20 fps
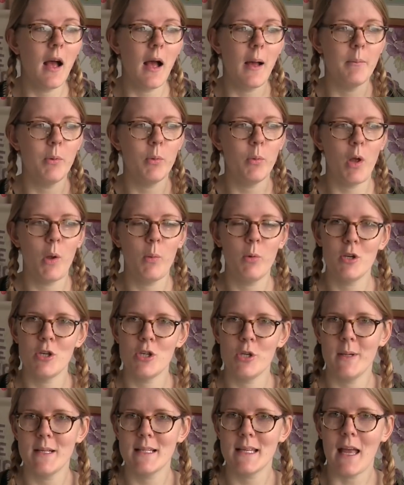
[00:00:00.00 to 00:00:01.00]
But what I want
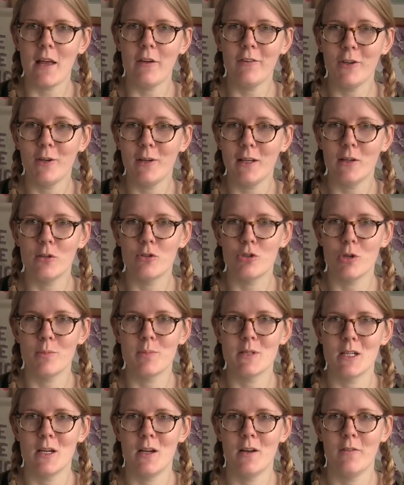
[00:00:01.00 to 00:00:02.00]
to do is get a few little
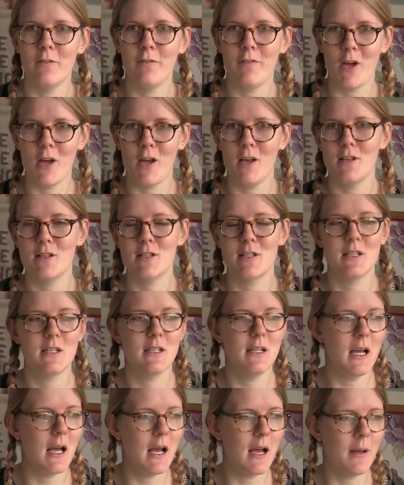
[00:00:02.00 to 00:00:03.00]
jobs done first.